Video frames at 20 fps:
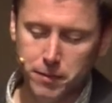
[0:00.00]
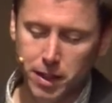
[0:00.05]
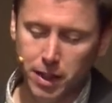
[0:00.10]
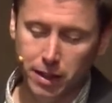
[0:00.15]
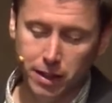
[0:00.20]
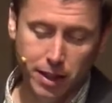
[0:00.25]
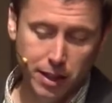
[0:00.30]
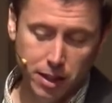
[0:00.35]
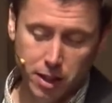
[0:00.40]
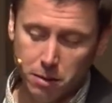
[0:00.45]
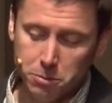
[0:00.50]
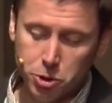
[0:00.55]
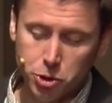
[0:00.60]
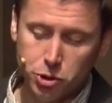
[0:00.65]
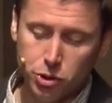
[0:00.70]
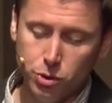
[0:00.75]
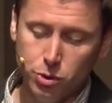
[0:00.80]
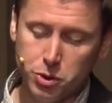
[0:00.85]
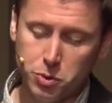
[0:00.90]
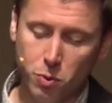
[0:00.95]
And that comes
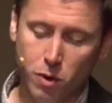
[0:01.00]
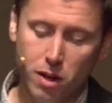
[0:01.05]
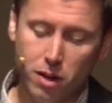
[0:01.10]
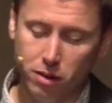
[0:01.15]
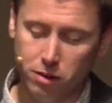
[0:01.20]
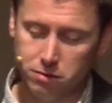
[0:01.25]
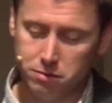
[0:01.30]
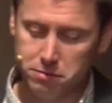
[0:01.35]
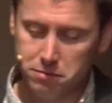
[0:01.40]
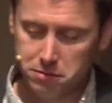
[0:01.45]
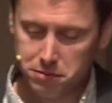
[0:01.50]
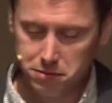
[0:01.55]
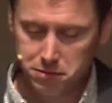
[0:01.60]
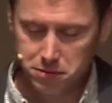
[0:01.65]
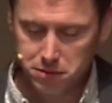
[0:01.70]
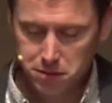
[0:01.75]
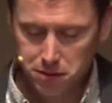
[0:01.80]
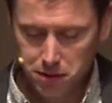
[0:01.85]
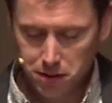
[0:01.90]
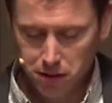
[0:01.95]
true as well.
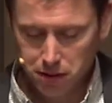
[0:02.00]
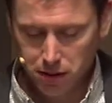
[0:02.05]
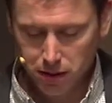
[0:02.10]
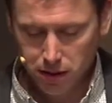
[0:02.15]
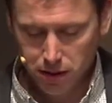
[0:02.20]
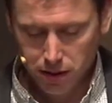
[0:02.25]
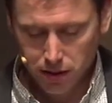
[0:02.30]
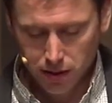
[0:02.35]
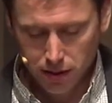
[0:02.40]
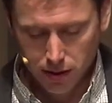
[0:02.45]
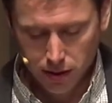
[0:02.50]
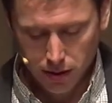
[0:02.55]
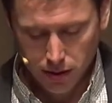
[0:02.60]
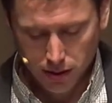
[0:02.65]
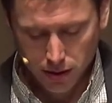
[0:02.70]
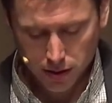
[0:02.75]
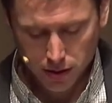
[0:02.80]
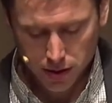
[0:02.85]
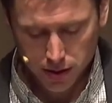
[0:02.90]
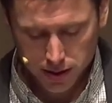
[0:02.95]

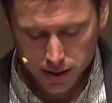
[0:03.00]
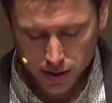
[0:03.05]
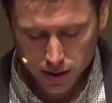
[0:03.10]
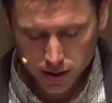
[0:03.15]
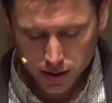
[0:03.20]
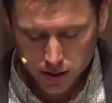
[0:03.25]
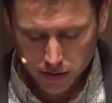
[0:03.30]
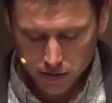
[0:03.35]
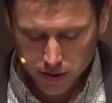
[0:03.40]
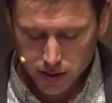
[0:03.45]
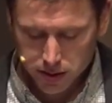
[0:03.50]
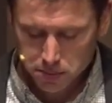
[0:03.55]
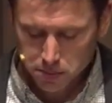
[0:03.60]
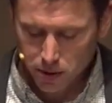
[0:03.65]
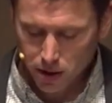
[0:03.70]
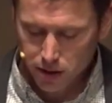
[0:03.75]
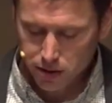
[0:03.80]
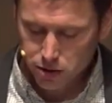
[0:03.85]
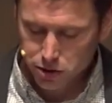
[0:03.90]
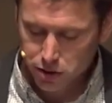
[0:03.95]
The descendants of these
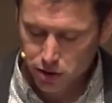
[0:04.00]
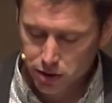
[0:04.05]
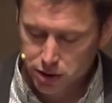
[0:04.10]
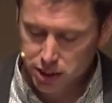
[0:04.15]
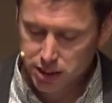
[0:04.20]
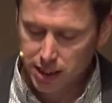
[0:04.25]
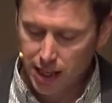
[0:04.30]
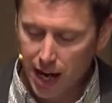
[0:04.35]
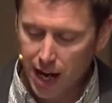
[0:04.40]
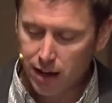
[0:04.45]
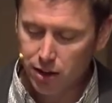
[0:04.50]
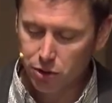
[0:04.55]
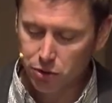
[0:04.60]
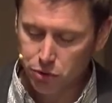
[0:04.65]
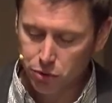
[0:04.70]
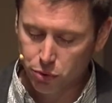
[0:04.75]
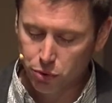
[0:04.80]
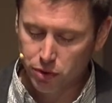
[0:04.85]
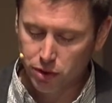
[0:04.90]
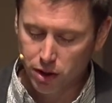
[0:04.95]
brothers are scattered
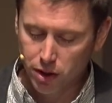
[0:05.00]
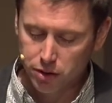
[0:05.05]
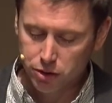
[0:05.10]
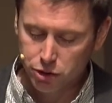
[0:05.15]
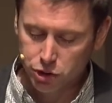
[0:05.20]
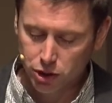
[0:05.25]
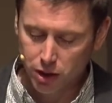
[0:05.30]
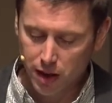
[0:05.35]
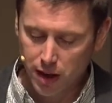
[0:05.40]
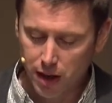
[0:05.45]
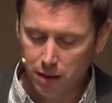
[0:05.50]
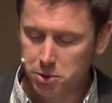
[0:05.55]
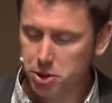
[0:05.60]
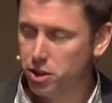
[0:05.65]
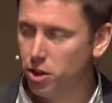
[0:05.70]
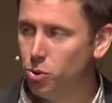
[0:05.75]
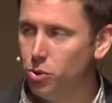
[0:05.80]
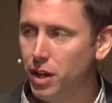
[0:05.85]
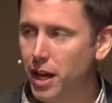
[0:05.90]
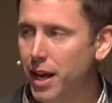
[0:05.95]
through the other tribes.
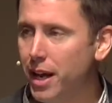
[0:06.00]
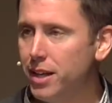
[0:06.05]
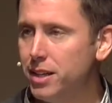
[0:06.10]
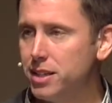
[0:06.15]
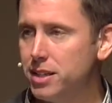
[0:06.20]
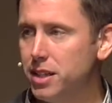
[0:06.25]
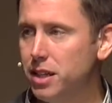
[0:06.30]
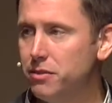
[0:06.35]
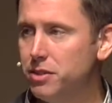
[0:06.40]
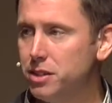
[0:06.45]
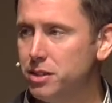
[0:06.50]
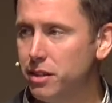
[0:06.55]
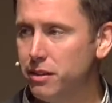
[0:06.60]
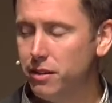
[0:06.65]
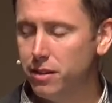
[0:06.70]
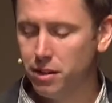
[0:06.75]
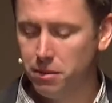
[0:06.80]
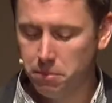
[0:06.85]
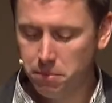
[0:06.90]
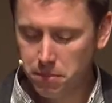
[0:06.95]
No land is given to
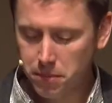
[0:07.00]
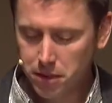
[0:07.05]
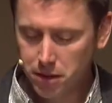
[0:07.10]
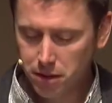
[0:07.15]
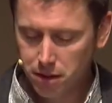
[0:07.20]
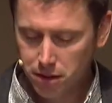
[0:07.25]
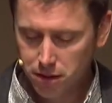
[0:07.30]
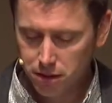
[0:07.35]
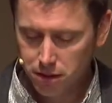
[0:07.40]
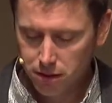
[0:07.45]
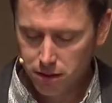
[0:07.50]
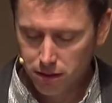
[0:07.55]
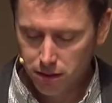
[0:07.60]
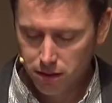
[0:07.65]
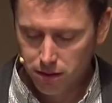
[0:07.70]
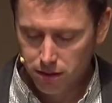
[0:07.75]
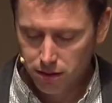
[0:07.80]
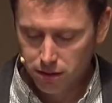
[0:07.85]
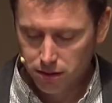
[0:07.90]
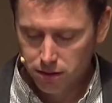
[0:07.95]
them.
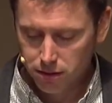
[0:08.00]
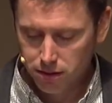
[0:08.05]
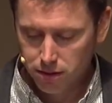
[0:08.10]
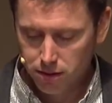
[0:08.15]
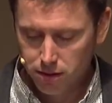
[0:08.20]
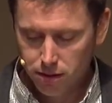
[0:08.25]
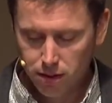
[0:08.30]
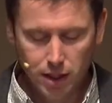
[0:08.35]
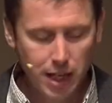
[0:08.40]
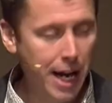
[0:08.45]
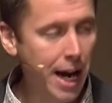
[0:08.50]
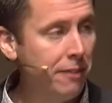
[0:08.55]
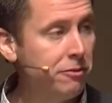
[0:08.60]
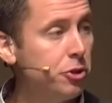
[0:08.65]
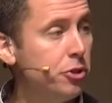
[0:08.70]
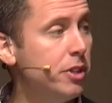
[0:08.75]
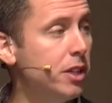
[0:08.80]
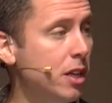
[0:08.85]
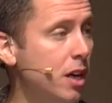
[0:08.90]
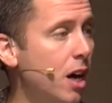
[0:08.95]

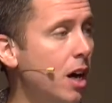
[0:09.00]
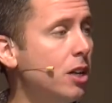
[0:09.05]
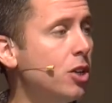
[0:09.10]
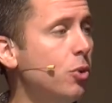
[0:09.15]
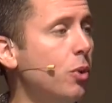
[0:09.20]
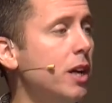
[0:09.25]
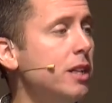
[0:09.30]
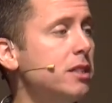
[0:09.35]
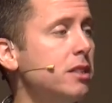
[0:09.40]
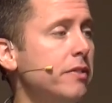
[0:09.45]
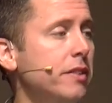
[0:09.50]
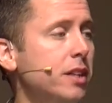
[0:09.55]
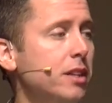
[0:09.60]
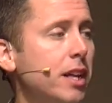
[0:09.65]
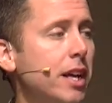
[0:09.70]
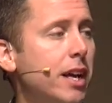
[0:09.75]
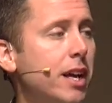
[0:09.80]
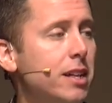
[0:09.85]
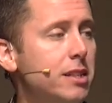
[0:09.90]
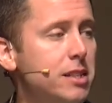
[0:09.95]
After the conquest of the
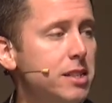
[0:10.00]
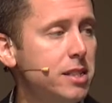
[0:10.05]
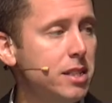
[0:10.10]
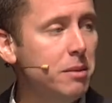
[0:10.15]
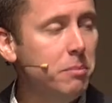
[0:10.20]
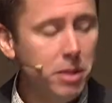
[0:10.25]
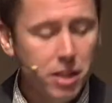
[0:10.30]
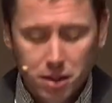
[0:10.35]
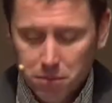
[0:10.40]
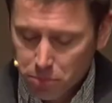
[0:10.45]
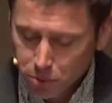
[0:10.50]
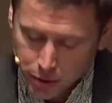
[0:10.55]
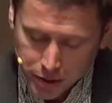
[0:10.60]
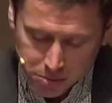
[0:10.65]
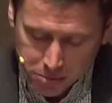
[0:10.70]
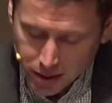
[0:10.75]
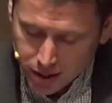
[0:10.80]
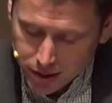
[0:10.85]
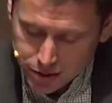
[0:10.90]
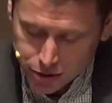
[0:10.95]
land, Simeon pretty
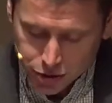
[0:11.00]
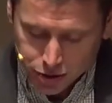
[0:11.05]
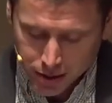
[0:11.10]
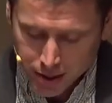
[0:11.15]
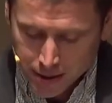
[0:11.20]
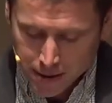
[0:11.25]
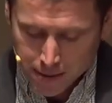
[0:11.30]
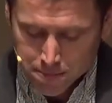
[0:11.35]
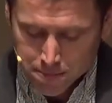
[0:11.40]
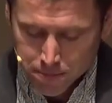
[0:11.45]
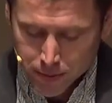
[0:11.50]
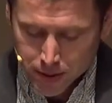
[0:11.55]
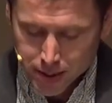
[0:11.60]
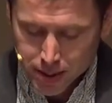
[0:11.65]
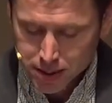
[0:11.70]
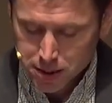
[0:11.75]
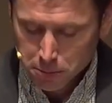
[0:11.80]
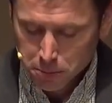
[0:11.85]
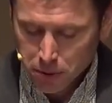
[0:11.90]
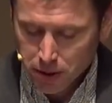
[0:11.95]
much
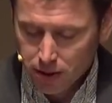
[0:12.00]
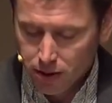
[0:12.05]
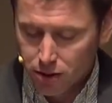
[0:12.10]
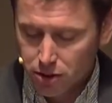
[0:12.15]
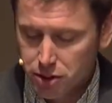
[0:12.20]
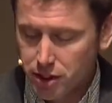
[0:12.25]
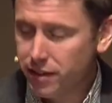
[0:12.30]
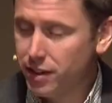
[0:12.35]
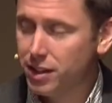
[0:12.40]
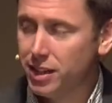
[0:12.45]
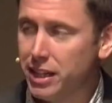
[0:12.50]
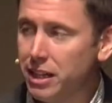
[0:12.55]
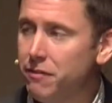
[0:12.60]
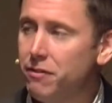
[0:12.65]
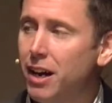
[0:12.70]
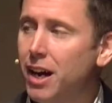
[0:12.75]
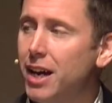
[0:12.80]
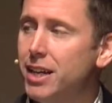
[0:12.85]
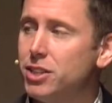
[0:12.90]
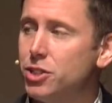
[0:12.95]
disappears, and the
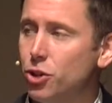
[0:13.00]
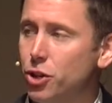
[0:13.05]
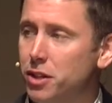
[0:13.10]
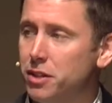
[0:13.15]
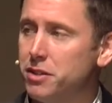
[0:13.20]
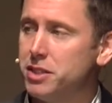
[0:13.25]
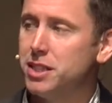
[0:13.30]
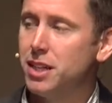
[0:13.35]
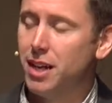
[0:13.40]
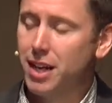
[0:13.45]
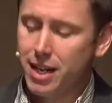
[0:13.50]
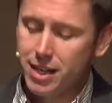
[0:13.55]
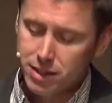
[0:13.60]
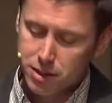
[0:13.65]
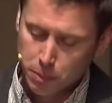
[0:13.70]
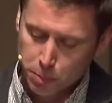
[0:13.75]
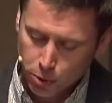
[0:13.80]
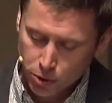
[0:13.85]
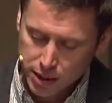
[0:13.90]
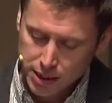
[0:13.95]
Levites are consigned
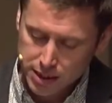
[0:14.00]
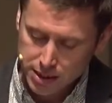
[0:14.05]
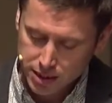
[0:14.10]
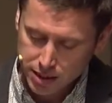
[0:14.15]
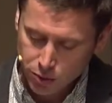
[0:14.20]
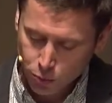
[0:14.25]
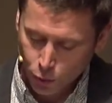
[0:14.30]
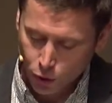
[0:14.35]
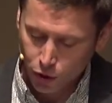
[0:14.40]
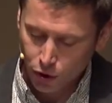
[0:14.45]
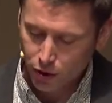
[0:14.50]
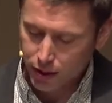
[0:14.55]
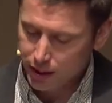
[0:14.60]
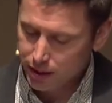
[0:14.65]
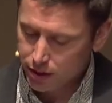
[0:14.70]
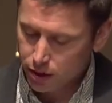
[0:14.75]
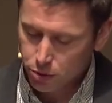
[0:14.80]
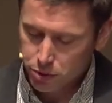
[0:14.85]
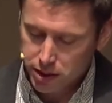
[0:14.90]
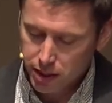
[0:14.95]
to priestly work,
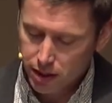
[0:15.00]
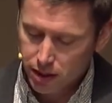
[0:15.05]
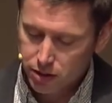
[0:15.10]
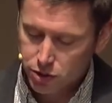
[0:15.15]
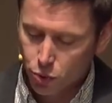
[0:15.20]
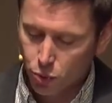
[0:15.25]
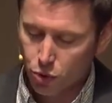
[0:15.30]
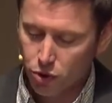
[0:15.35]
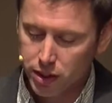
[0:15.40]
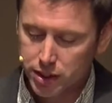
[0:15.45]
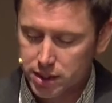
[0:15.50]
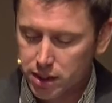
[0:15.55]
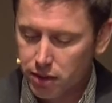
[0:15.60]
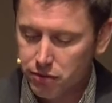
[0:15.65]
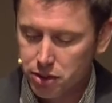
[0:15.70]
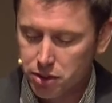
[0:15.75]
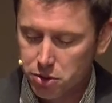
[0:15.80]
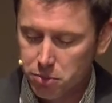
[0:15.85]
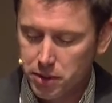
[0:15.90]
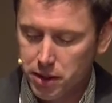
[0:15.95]
and no territory is
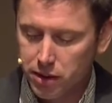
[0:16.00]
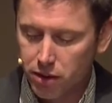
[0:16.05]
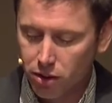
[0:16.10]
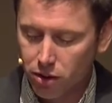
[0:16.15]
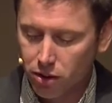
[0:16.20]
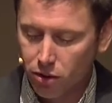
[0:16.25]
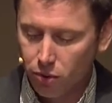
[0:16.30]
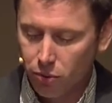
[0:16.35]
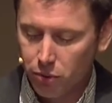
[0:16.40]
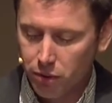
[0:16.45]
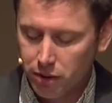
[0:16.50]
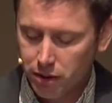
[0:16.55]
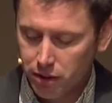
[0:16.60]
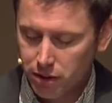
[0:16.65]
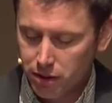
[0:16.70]
given to be their own.